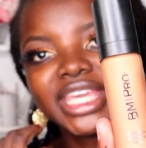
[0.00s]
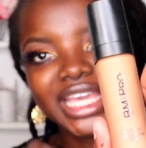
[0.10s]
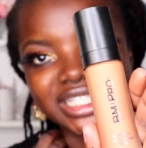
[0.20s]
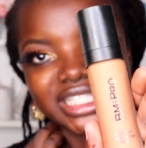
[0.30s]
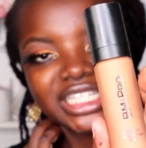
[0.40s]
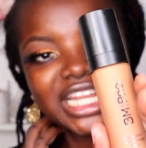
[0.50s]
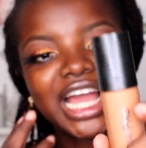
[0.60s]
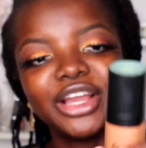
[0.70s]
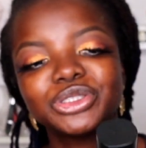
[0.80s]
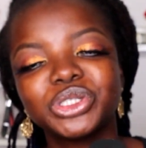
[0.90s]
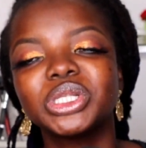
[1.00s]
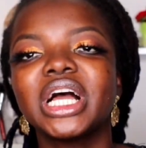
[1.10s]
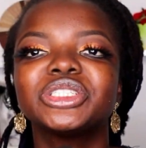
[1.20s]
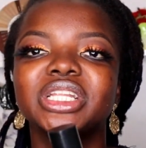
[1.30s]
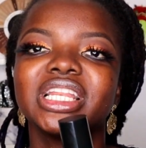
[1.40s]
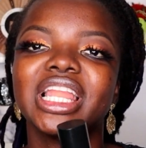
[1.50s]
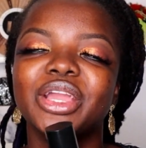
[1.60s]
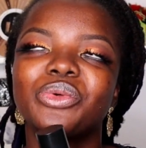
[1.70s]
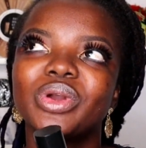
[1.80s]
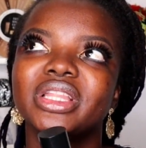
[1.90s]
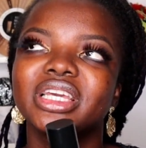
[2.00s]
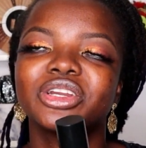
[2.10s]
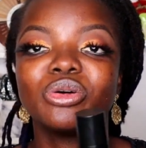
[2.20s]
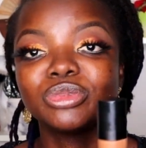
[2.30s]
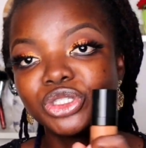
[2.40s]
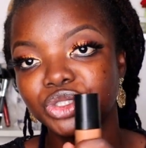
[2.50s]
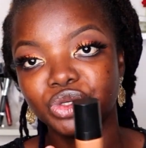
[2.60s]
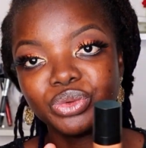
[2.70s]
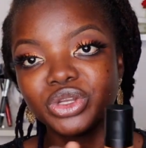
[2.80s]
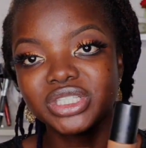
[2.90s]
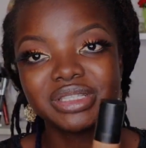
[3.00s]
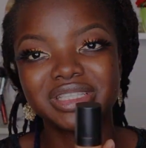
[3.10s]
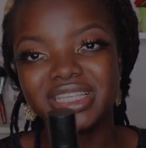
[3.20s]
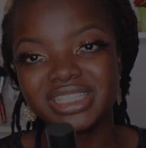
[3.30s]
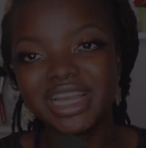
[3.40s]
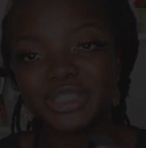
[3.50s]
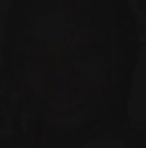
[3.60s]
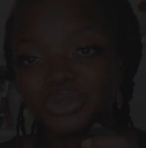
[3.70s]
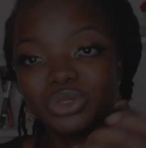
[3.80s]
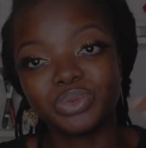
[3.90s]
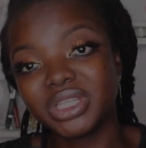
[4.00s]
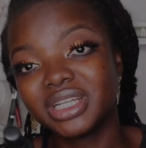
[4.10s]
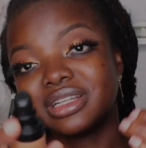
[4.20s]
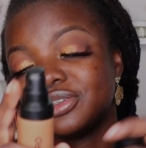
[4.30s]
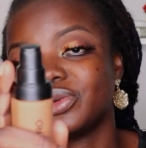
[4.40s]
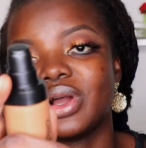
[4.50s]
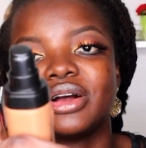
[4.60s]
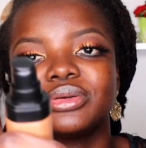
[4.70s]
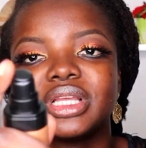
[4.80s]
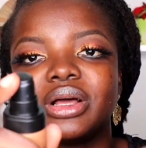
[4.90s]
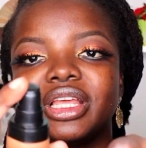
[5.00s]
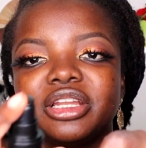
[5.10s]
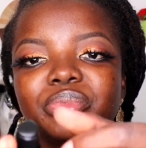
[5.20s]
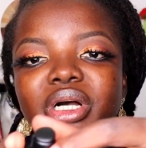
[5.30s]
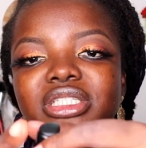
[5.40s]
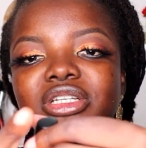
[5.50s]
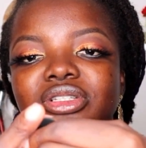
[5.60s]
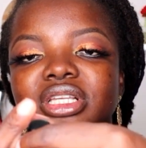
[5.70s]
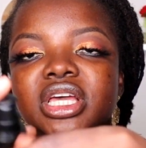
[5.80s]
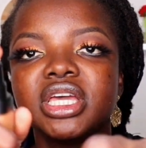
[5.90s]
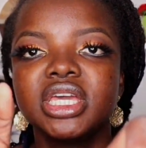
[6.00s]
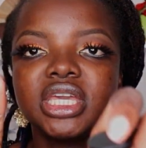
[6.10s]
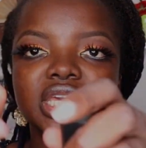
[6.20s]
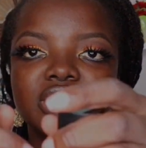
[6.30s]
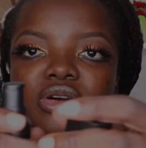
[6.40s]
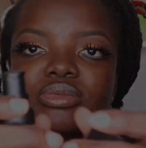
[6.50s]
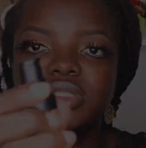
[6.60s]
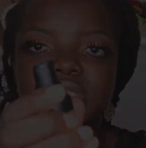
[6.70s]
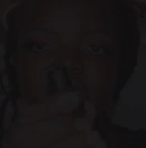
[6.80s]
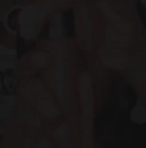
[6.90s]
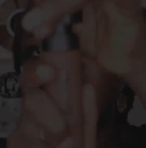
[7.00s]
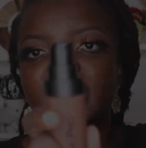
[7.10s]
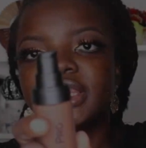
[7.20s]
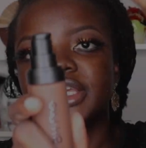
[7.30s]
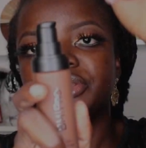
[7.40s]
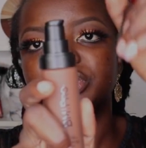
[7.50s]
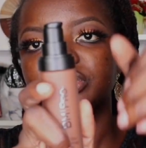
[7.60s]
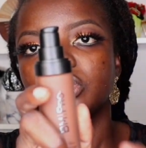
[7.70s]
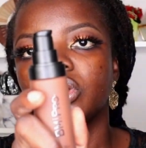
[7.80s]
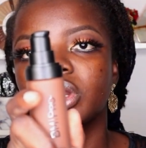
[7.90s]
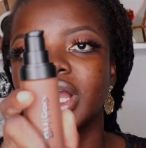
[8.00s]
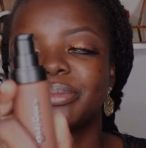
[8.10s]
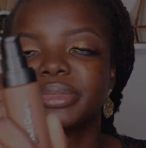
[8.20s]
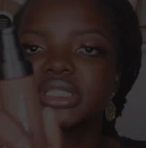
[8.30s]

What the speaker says: casing. I actually like when it comes in tube because it's easier to use. But then I'll let it pass because it comes, then uncap